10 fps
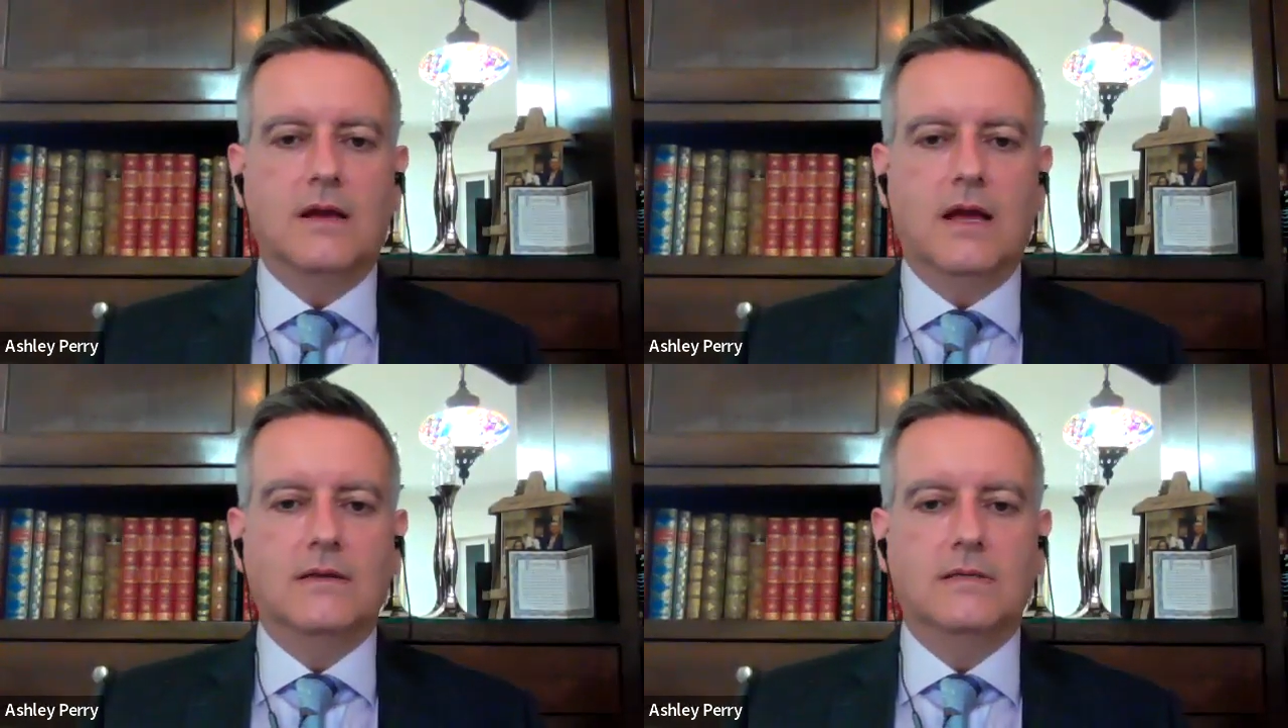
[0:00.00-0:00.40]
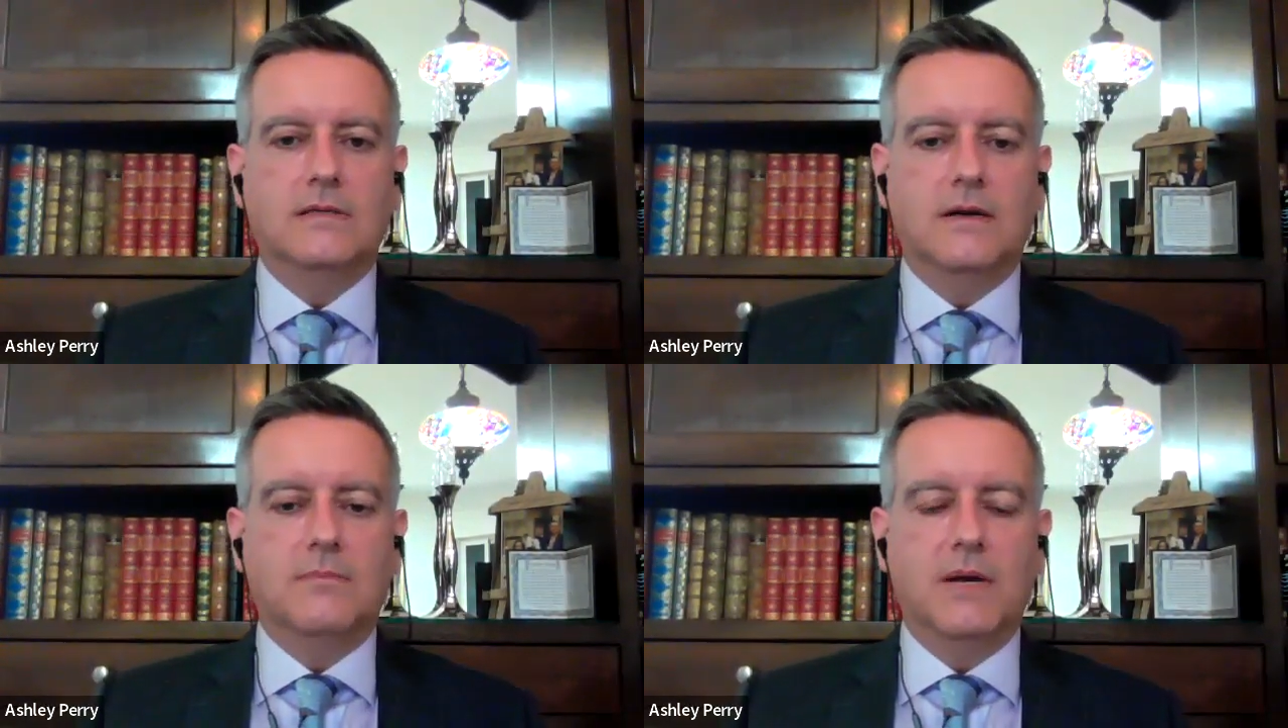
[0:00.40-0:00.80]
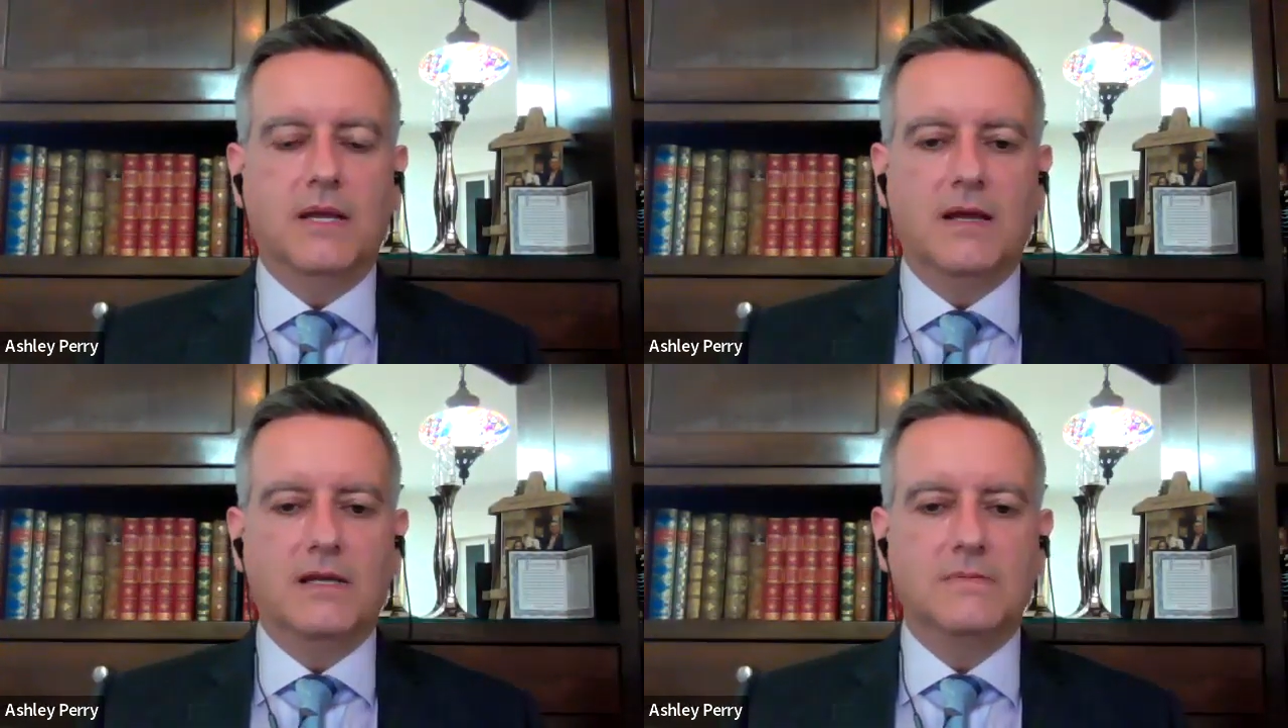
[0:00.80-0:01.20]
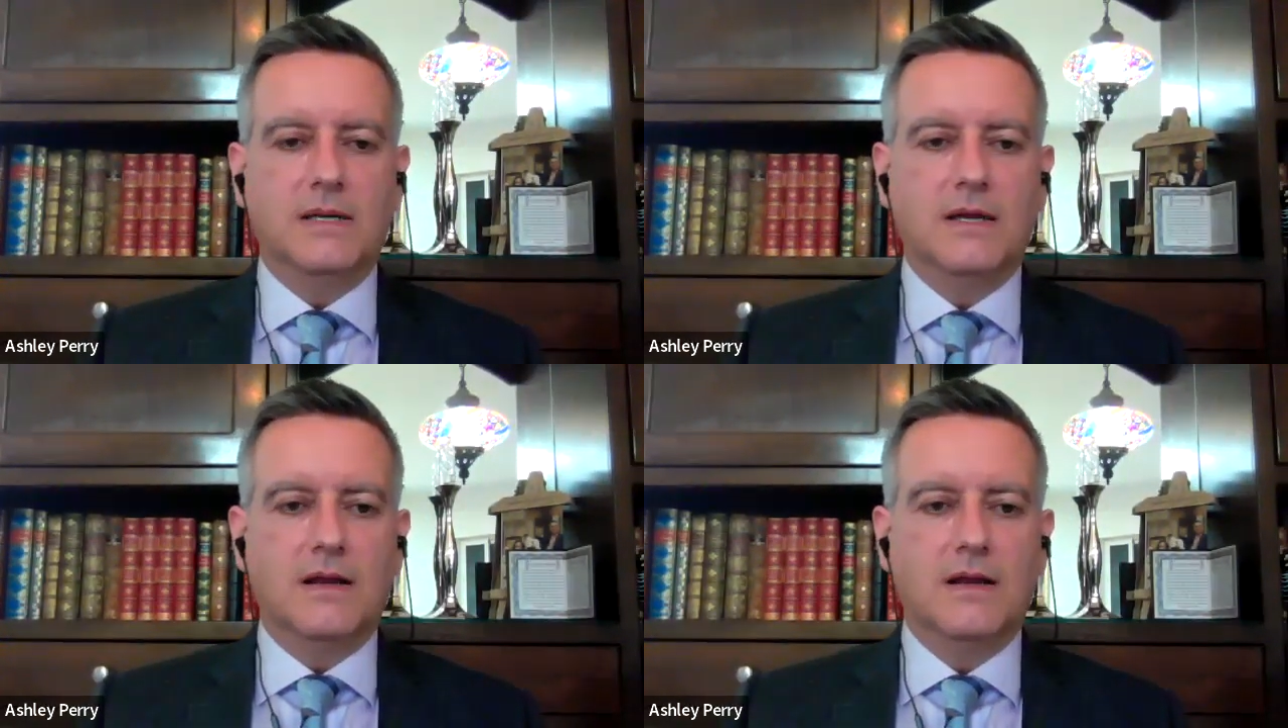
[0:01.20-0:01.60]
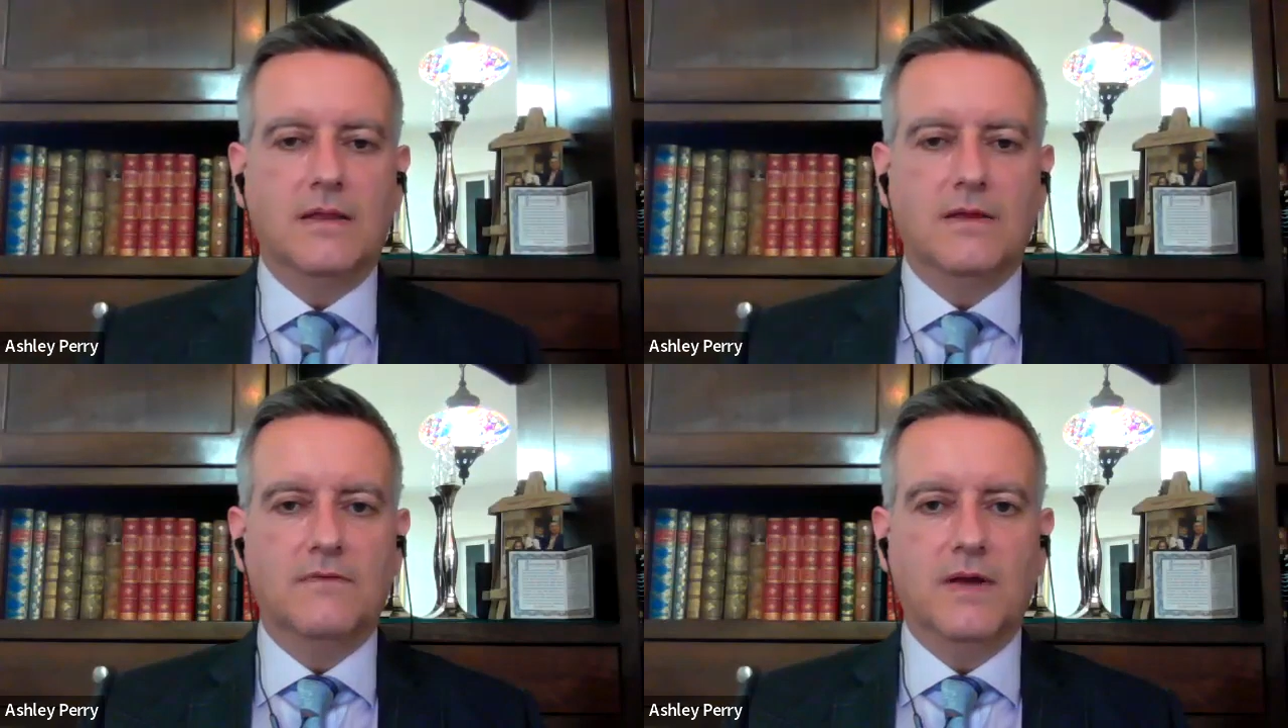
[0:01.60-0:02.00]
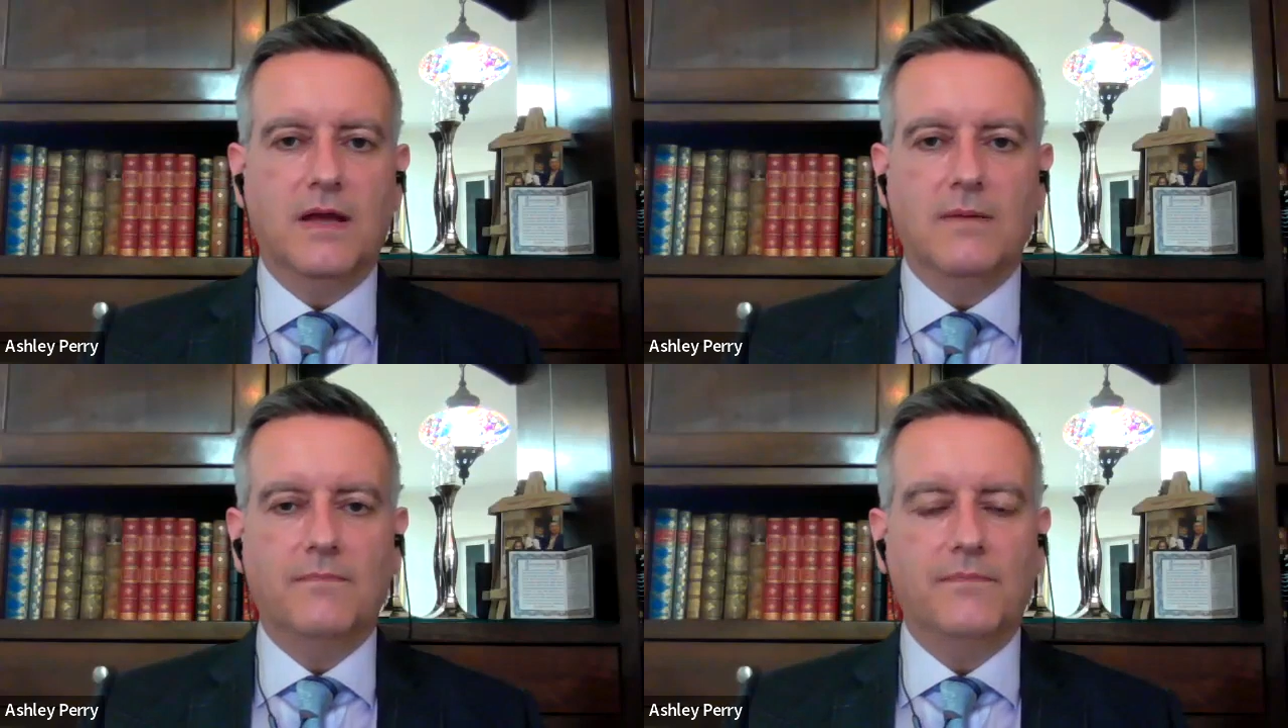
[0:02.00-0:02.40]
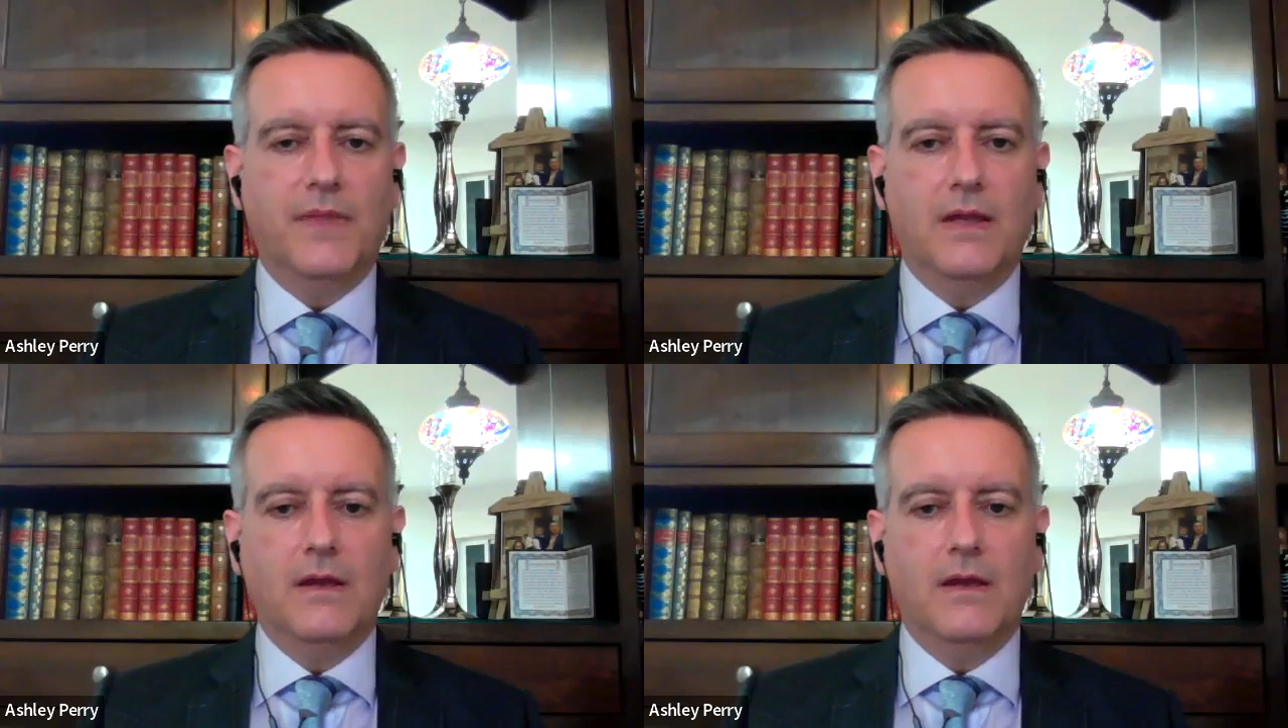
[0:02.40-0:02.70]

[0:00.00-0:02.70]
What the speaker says: And Benny Gantz made it clear that for him,